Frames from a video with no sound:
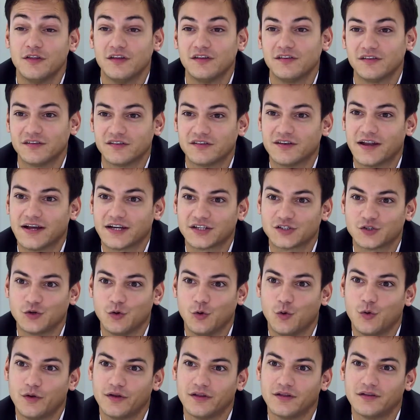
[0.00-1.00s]
these
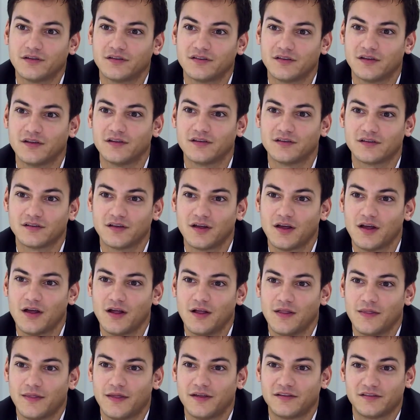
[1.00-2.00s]
international audiences,
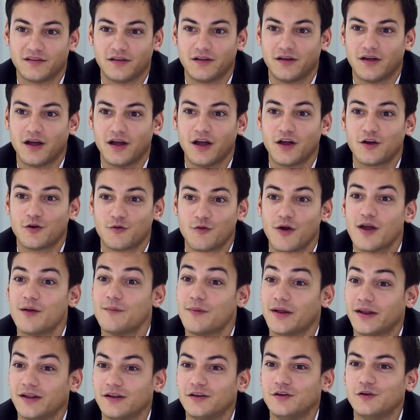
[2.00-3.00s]
there's a great
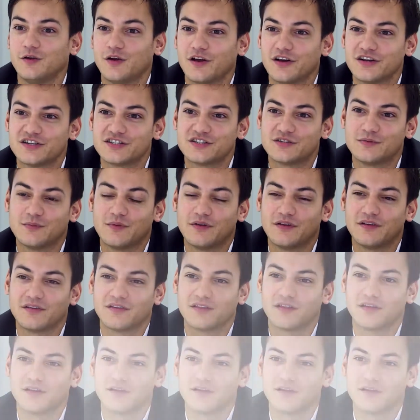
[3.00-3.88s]
many new customers.